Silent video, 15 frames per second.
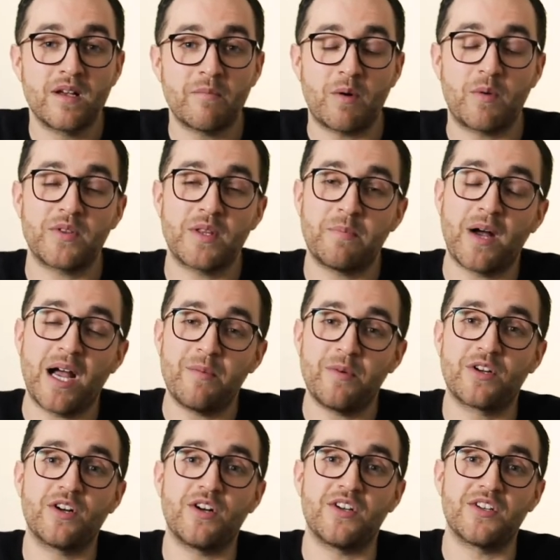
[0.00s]
by what the Bible
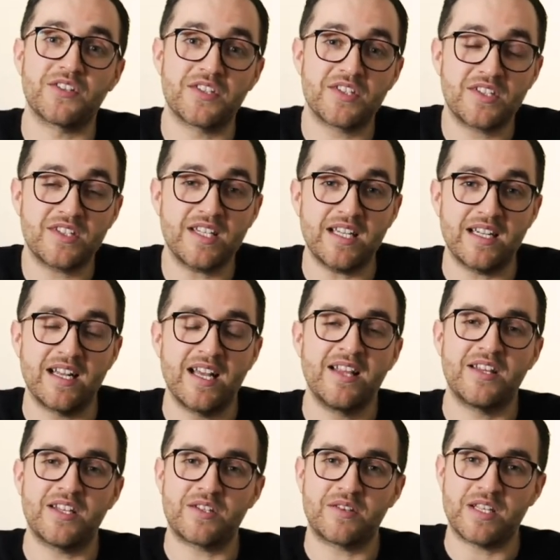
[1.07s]
calls sin,
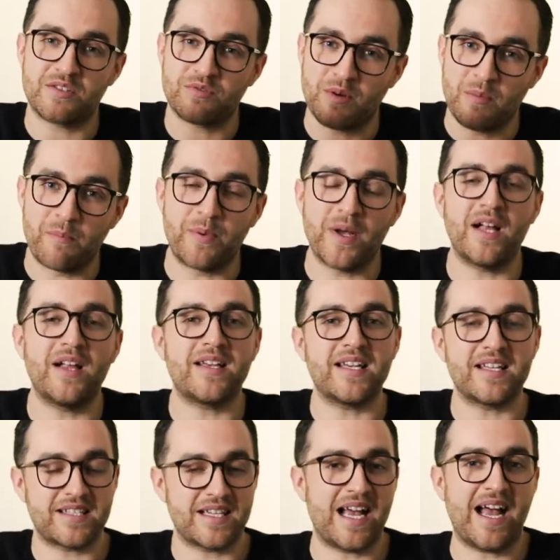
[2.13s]
this, this
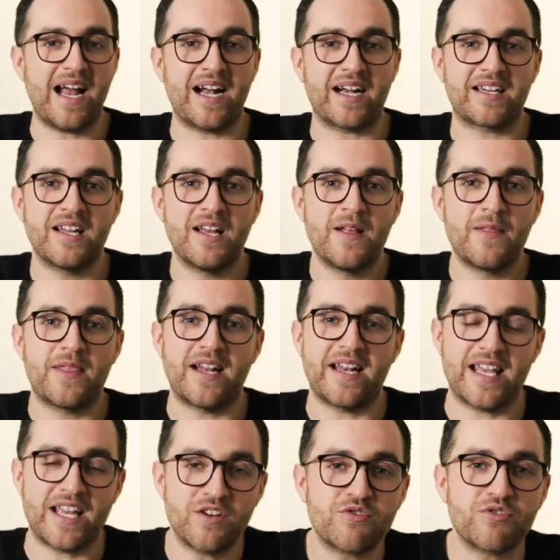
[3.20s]
rebellious act that
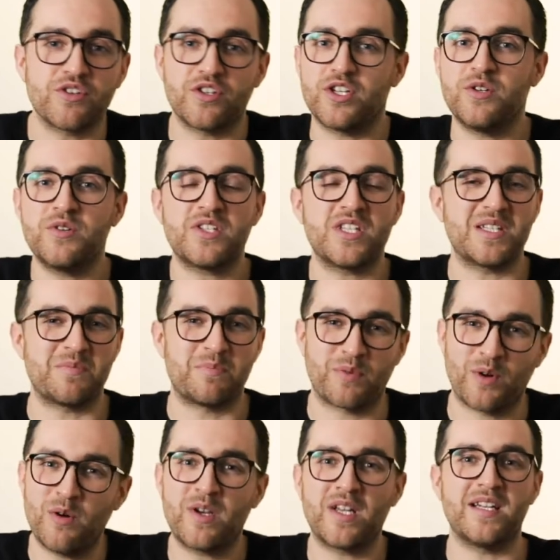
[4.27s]
introduces
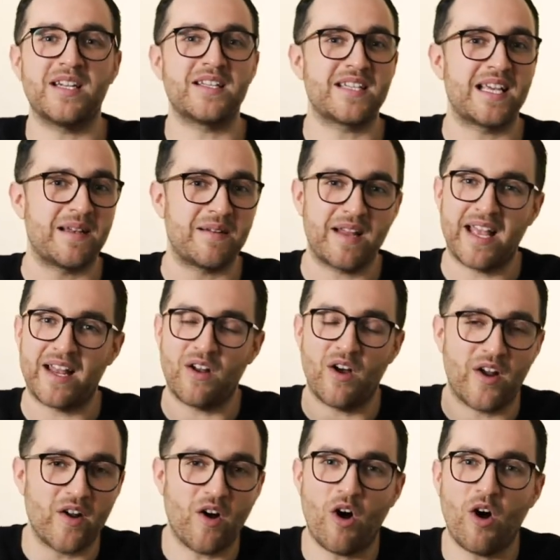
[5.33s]
brokenness and, and,
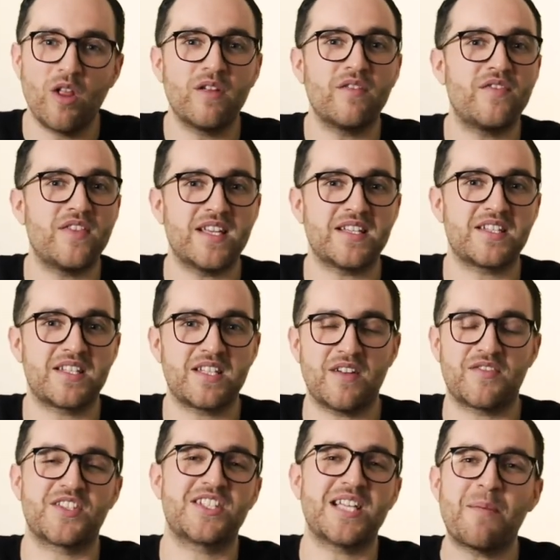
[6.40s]
and all of this
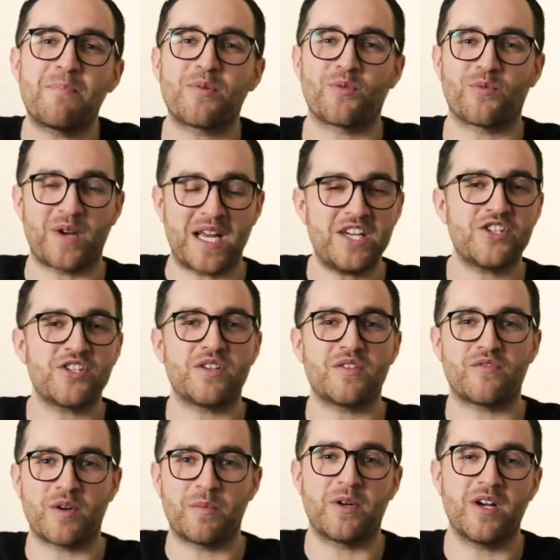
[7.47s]
stuff, separation
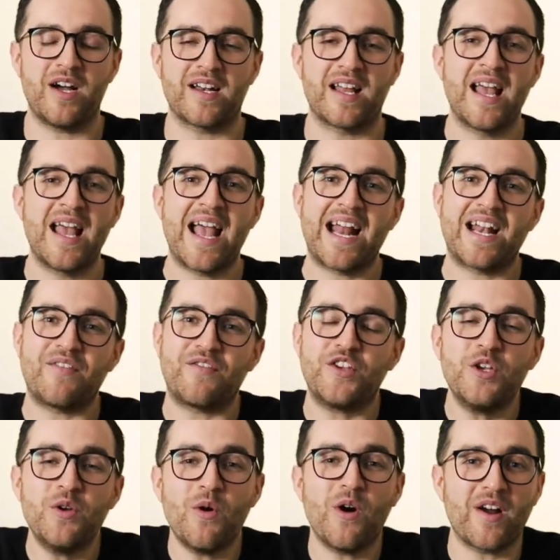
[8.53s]
from God. And if
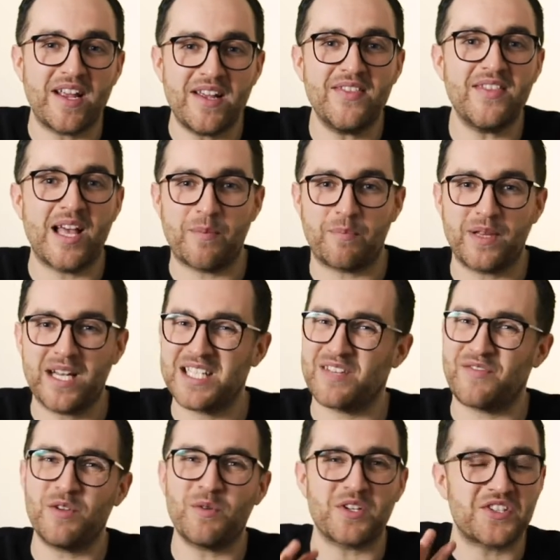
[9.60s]
you are in that place,
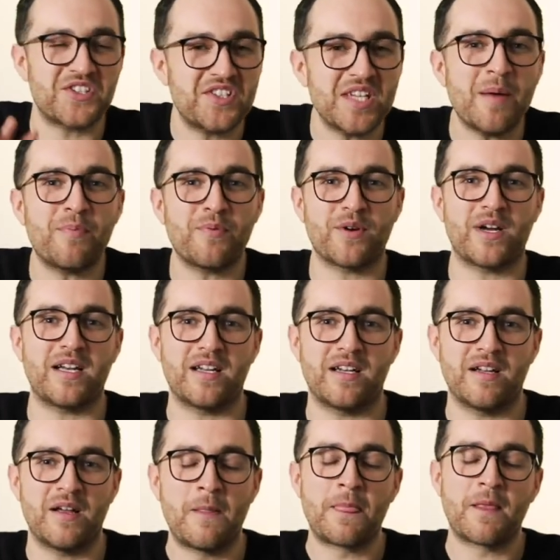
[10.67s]
if you are
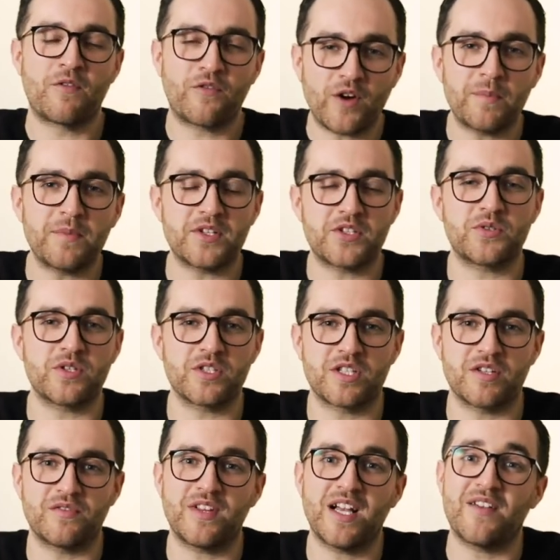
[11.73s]
separated from the source
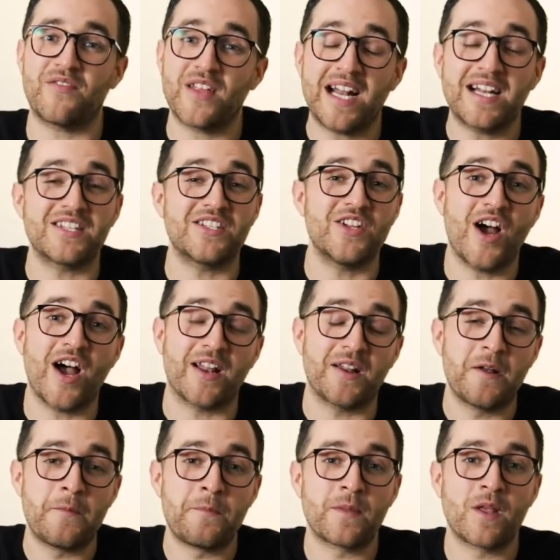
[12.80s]
of life, that is not
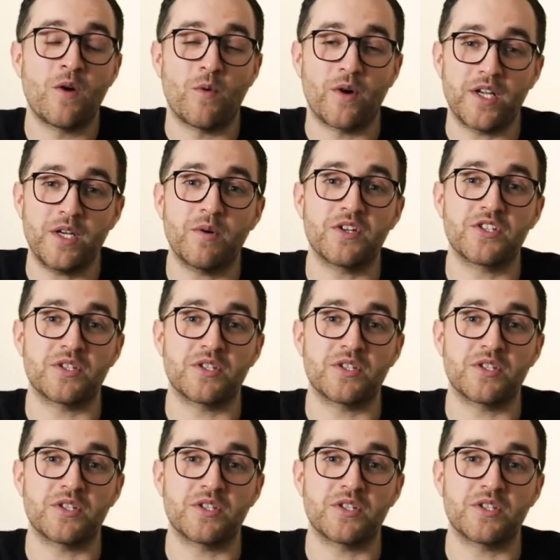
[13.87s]
where you are